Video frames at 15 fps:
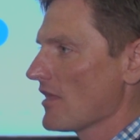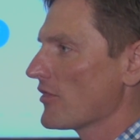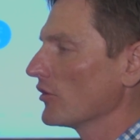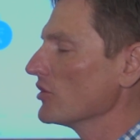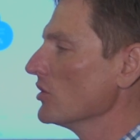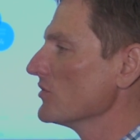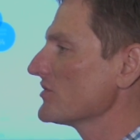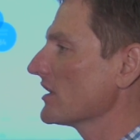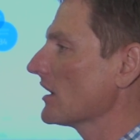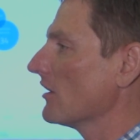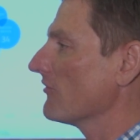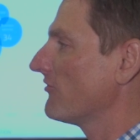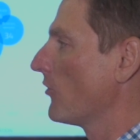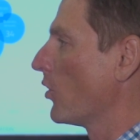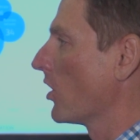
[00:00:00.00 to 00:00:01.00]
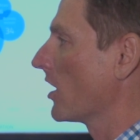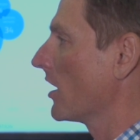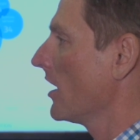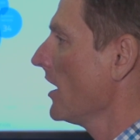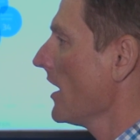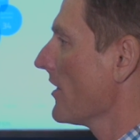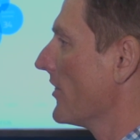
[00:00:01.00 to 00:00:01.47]
They're using it
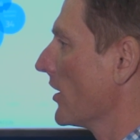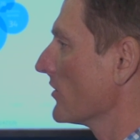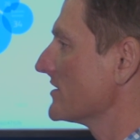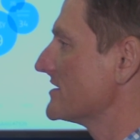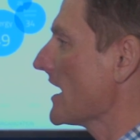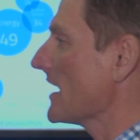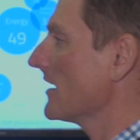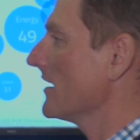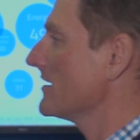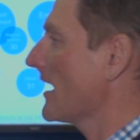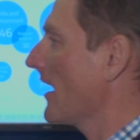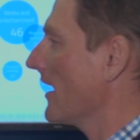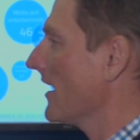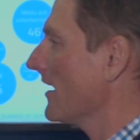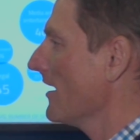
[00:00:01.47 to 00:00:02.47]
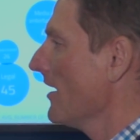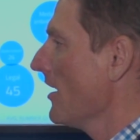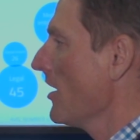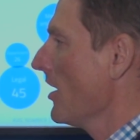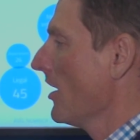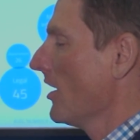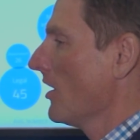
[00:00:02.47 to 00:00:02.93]
for their day-to-day
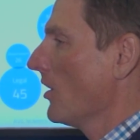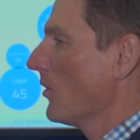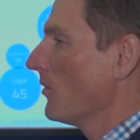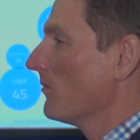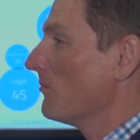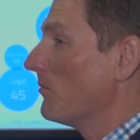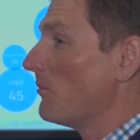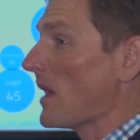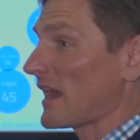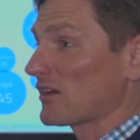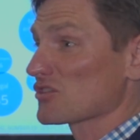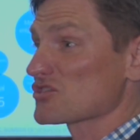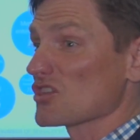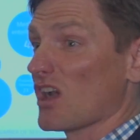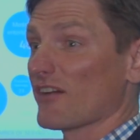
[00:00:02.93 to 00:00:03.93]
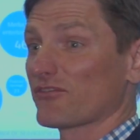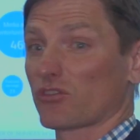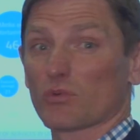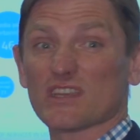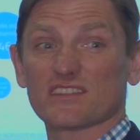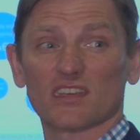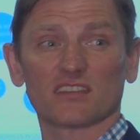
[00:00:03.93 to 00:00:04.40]
Microsoft
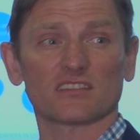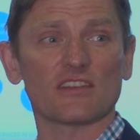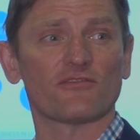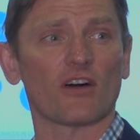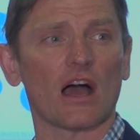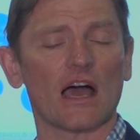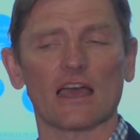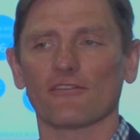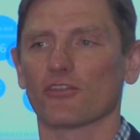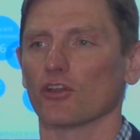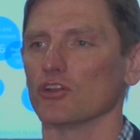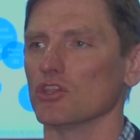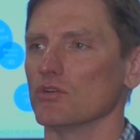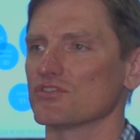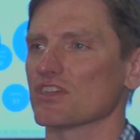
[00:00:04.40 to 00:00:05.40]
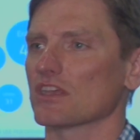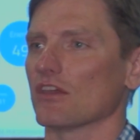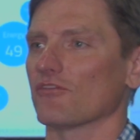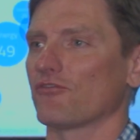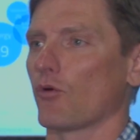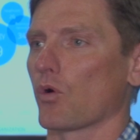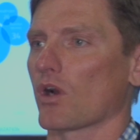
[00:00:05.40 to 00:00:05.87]
365, they're using
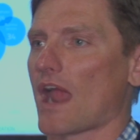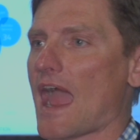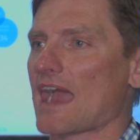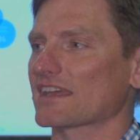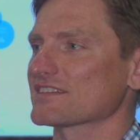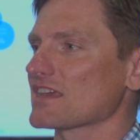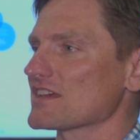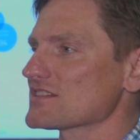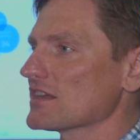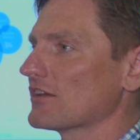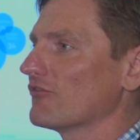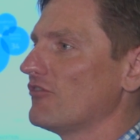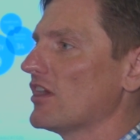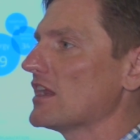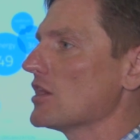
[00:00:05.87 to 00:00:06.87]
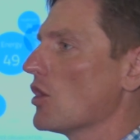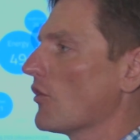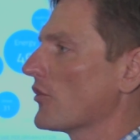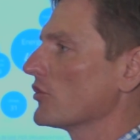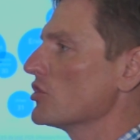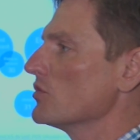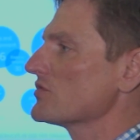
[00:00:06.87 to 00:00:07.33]
it for accessing video,
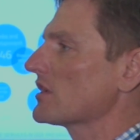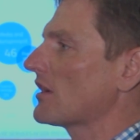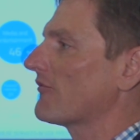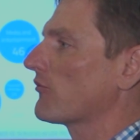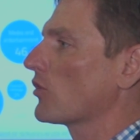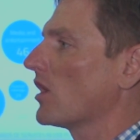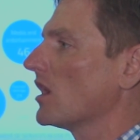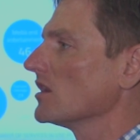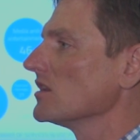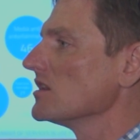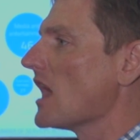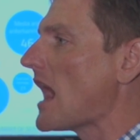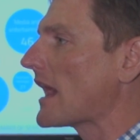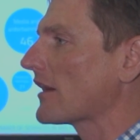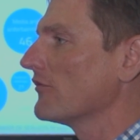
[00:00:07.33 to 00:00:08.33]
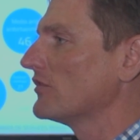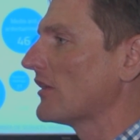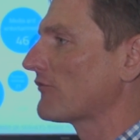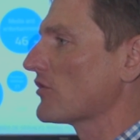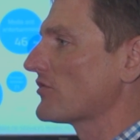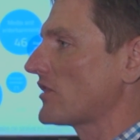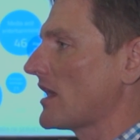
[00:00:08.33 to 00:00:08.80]
they're using it for a lot of
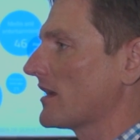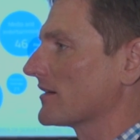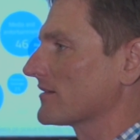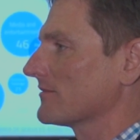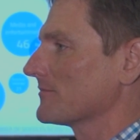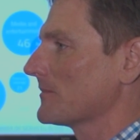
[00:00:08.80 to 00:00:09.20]
different things.